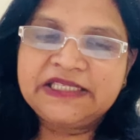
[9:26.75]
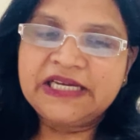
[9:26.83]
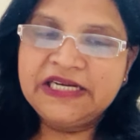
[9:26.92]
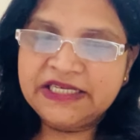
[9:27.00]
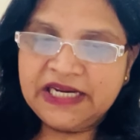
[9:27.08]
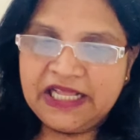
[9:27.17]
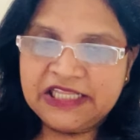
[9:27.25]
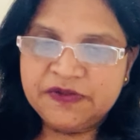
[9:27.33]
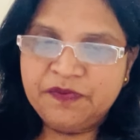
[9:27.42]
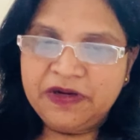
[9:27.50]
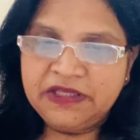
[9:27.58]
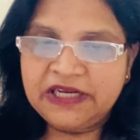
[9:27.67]
intense
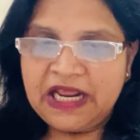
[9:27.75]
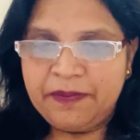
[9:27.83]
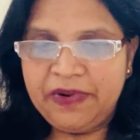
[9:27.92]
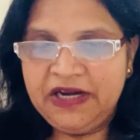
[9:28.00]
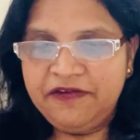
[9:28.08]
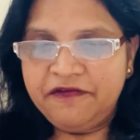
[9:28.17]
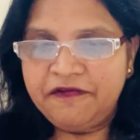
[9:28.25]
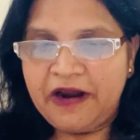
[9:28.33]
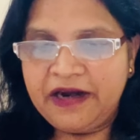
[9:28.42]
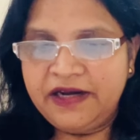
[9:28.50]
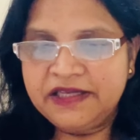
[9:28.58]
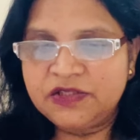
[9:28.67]
but the remedy
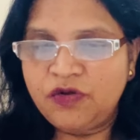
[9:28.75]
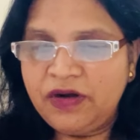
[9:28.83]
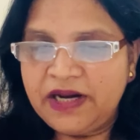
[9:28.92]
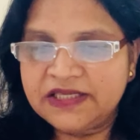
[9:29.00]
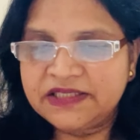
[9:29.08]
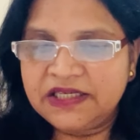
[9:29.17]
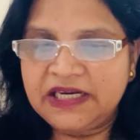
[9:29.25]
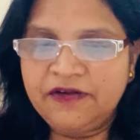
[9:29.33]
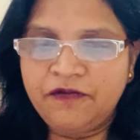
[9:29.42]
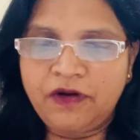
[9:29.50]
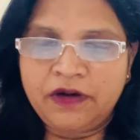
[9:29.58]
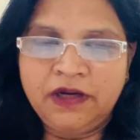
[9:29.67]
found is not exactly
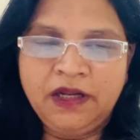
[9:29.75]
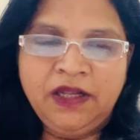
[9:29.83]
one,